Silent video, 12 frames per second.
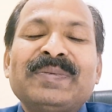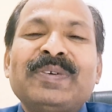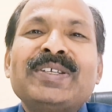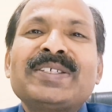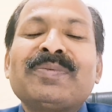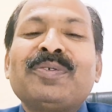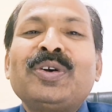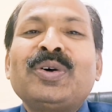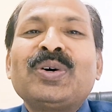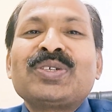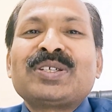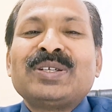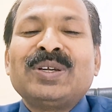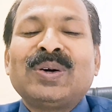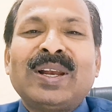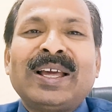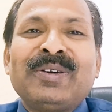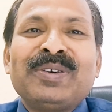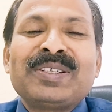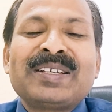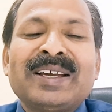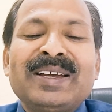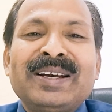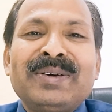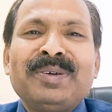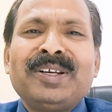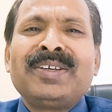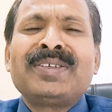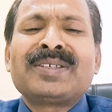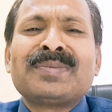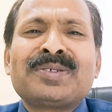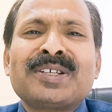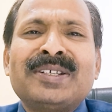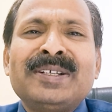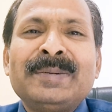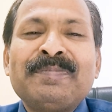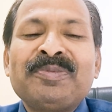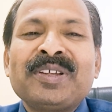When someone talks in your language, I had been in some city,